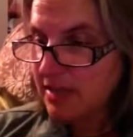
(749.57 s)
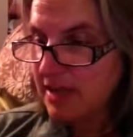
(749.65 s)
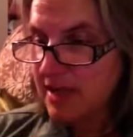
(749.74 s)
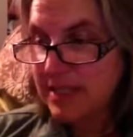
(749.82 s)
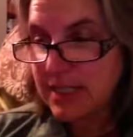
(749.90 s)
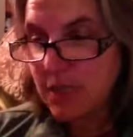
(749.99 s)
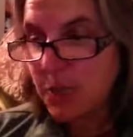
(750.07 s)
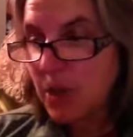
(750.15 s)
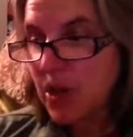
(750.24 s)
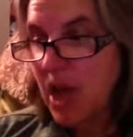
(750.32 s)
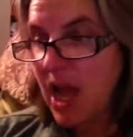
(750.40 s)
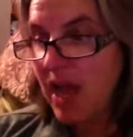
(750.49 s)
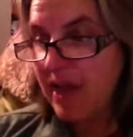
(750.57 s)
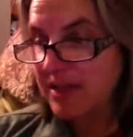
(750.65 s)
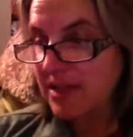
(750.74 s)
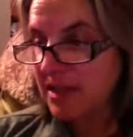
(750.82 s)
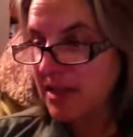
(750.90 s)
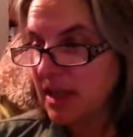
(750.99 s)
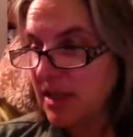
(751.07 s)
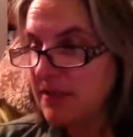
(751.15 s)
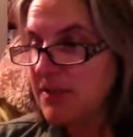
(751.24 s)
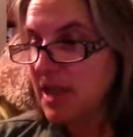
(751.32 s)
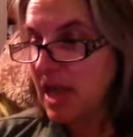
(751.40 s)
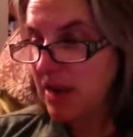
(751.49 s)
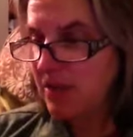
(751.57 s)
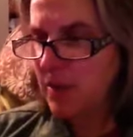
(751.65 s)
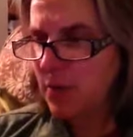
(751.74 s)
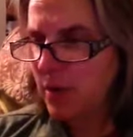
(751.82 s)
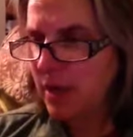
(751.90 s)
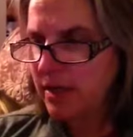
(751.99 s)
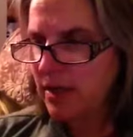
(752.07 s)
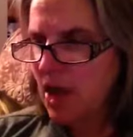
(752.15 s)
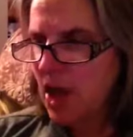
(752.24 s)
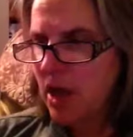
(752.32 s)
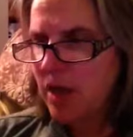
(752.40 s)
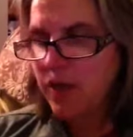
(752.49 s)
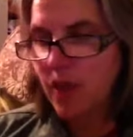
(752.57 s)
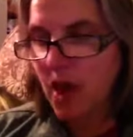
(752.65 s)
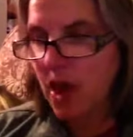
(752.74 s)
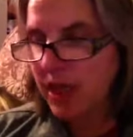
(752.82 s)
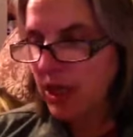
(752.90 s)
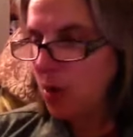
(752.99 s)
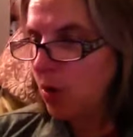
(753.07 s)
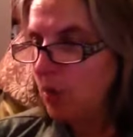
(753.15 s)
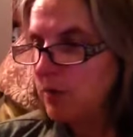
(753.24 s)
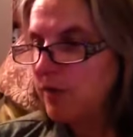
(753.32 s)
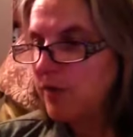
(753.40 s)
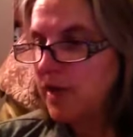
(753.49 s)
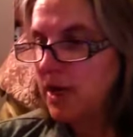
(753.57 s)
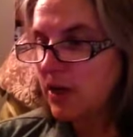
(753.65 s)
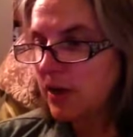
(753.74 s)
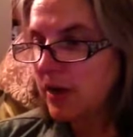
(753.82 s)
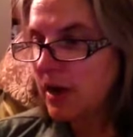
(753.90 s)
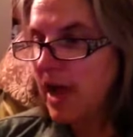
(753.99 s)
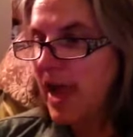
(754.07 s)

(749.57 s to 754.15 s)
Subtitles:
his liberal eye doth give to everyone, thawing cold fear,